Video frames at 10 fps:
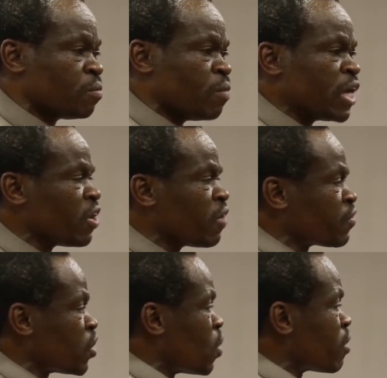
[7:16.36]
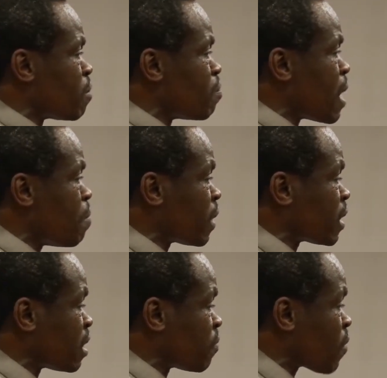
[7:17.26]
Many of you will
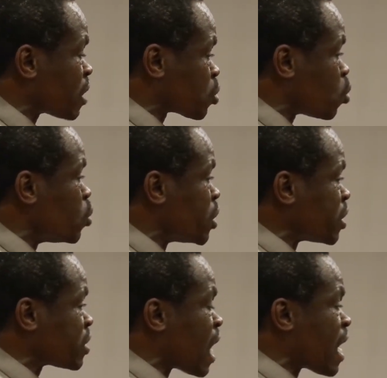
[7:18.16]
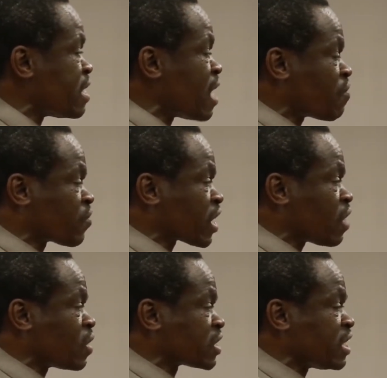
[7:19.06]
remember that the first coup d'etat in
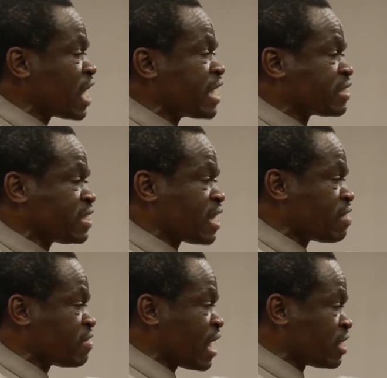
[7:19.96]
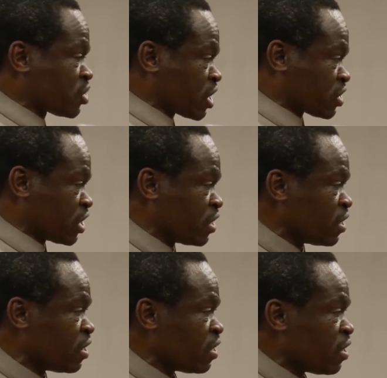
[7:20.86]
Africa was in
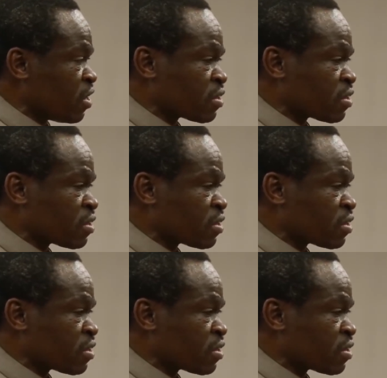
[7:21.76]
1960.